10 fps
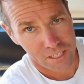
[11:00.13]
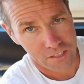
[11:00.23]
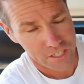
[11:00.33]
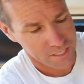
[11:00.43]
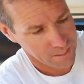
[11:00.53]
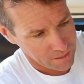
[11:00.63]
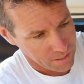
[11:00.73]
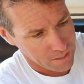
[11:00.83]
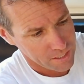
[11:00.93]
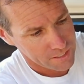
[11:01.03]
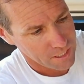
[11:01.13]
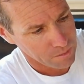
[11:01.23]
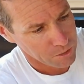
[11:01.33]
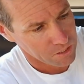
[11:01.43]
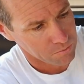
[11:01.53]
an interesting thing on a
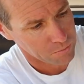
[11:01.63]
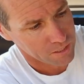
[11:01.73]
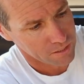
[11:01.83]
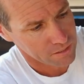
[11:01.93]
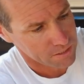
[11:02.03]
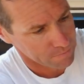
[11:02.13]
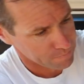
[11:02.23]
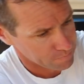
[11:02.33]
sailboat because